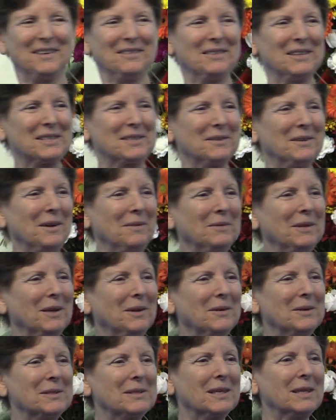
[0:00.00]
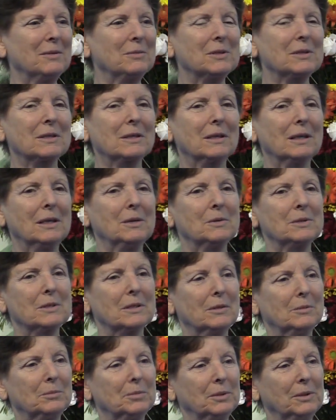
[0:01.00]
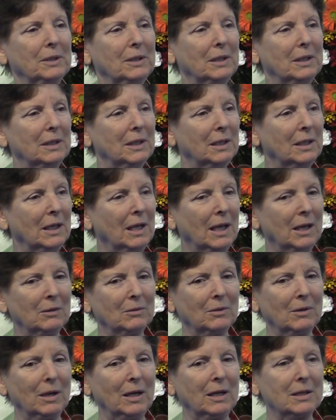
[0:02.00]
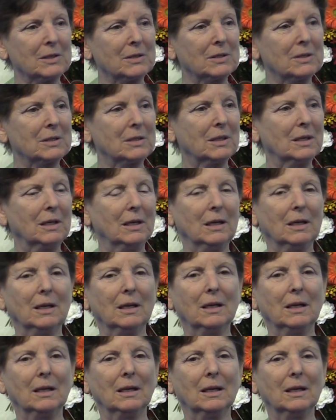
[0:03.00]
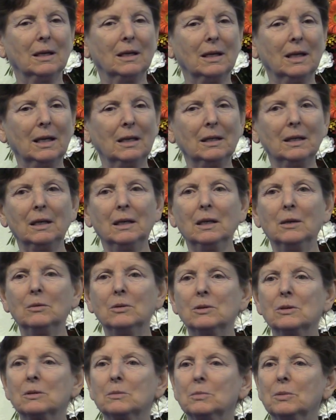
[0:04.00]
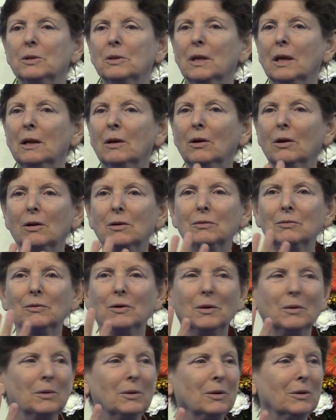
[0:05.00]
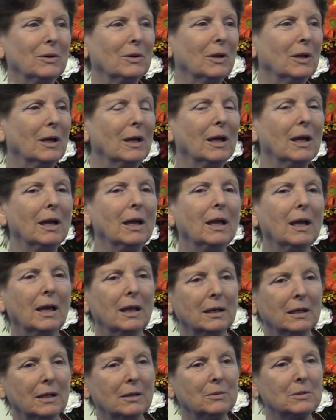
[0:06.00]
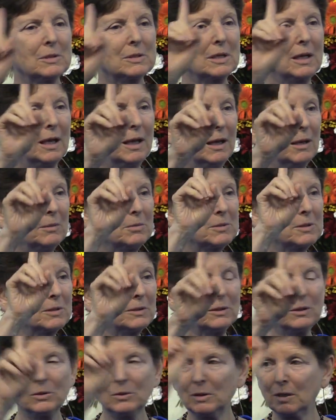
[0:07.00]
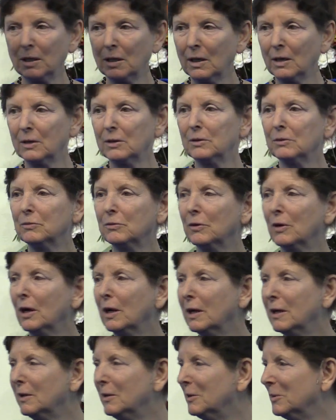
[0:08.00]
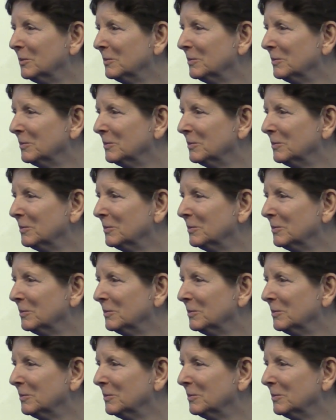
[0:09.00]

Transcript: But Swami always, he was completely at rest, and then he would just put that heart forward, and he was absolutely unafraid.